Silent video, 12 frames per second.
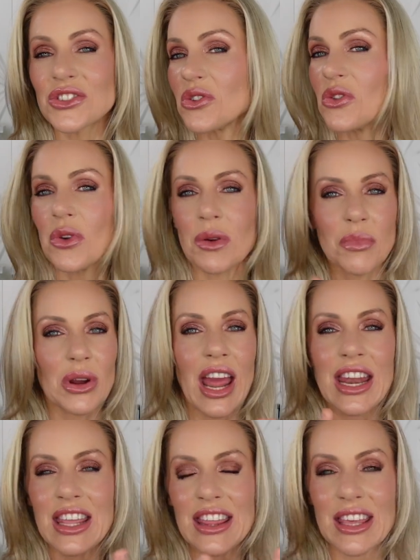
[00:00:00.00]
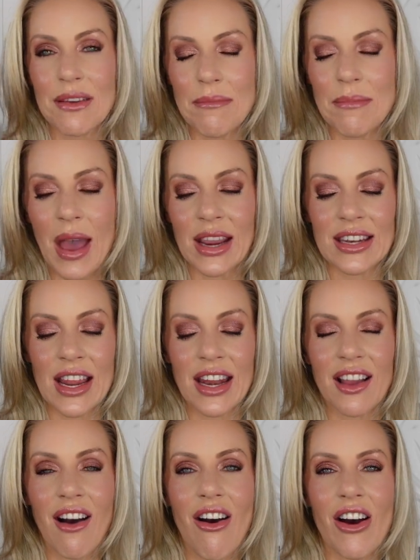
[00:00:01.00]
so you can put anything
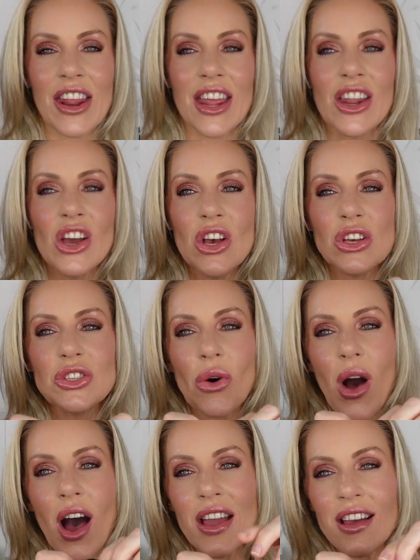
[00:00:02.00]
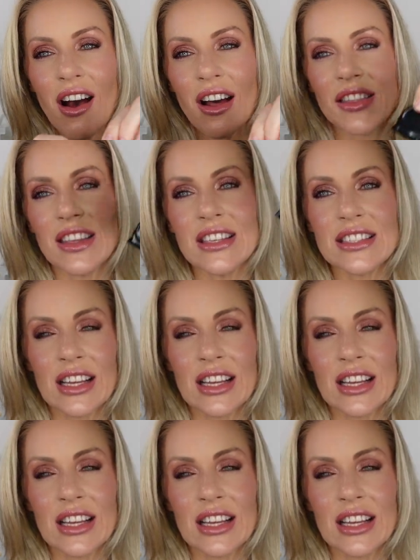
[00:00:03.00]
magnetic on it. So I got these